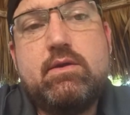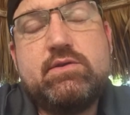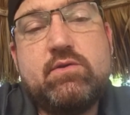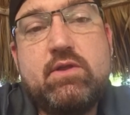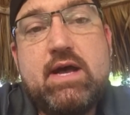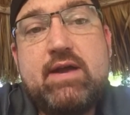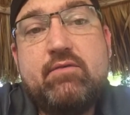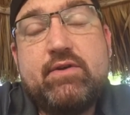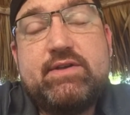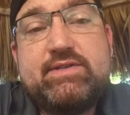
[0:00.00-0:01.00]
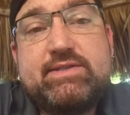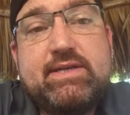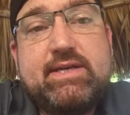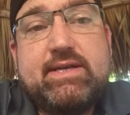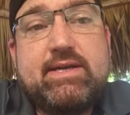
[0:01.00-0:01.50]
so a lot of
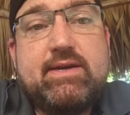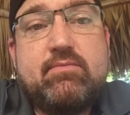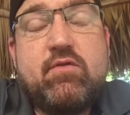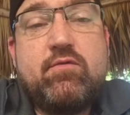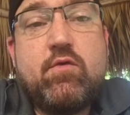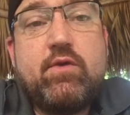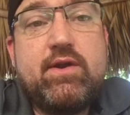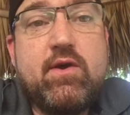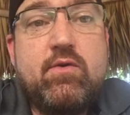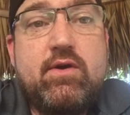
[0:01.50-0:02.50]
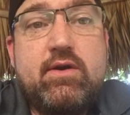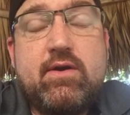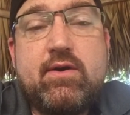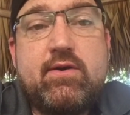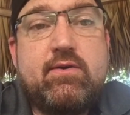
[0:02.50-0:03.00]
us, uh, before we know it,
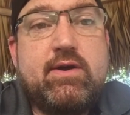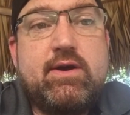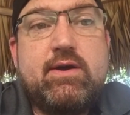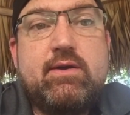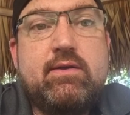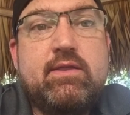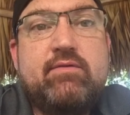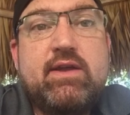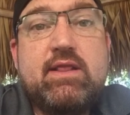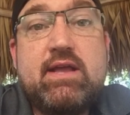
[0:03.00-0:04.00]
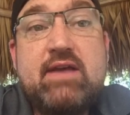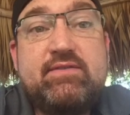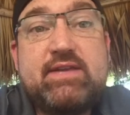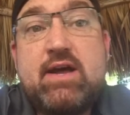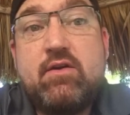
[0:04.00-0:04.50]
are uh, living a
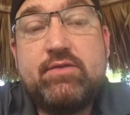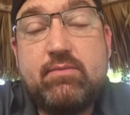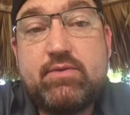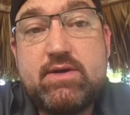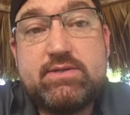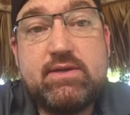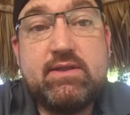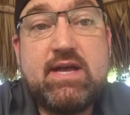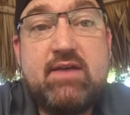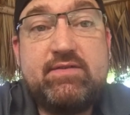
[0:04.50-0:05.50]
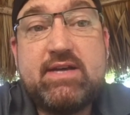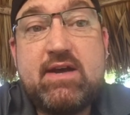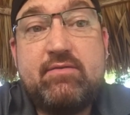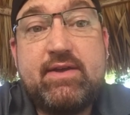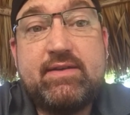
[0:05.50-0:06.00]
lifestyle of depression, a
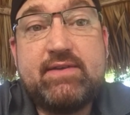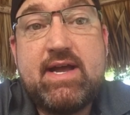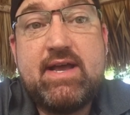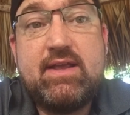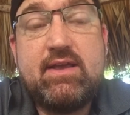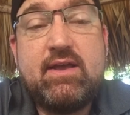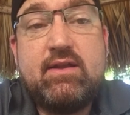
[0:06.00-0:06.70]
lifestyle of anxiety,